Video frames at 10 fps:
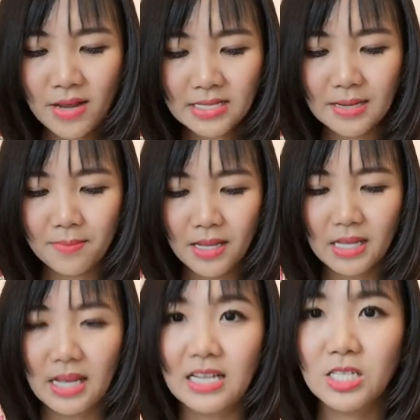something
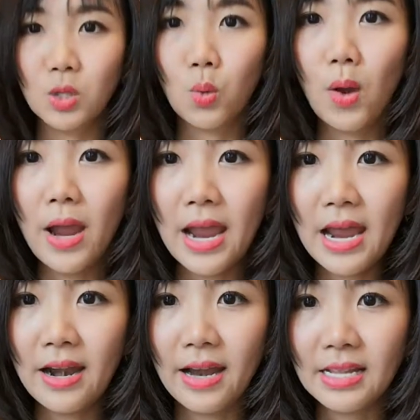that is square
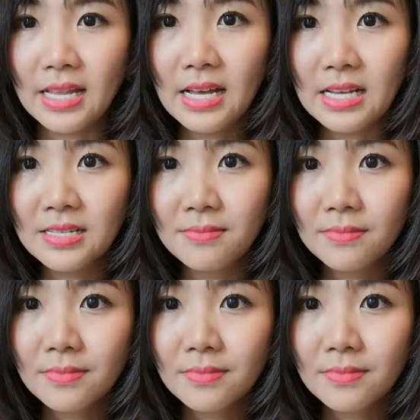like this,